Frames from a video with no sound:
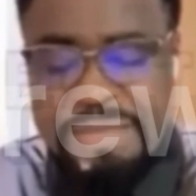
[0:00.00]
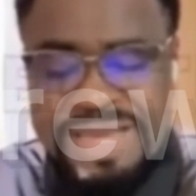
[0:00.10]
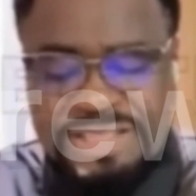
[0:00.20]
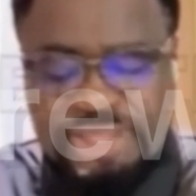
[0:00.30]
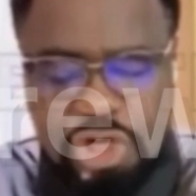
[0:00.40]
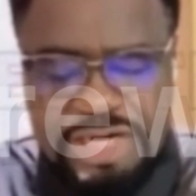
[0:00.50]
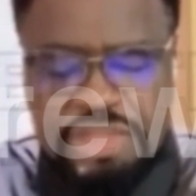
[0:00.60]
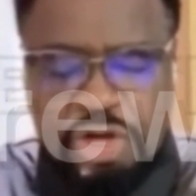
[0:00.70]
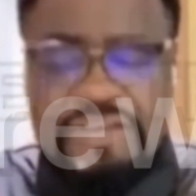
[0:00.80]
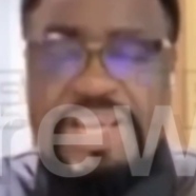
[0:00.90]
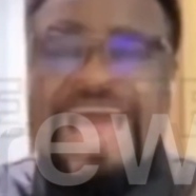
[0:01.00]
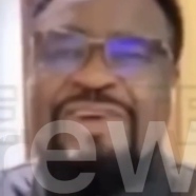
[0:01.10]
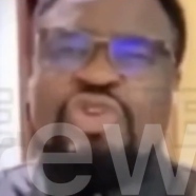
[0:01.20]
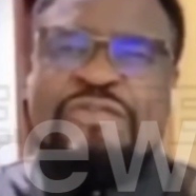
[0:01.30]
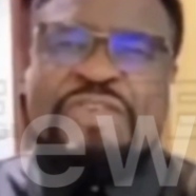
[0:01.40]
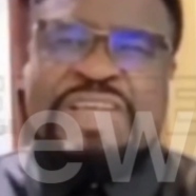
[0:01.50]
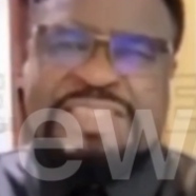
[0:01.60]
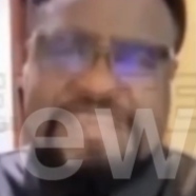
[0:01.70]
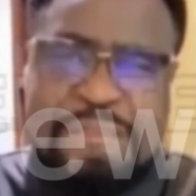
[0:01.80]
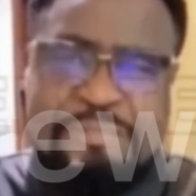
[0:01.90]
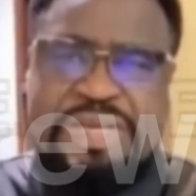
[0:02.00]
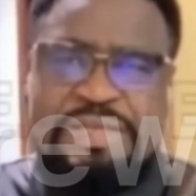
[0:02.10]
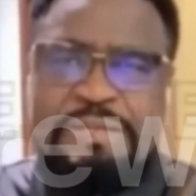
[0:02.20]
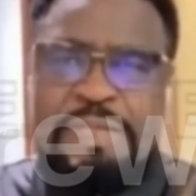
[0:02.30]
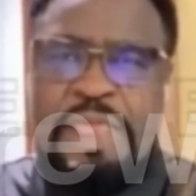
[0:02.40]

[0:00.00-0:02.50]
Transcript: majority of the House of Assembly.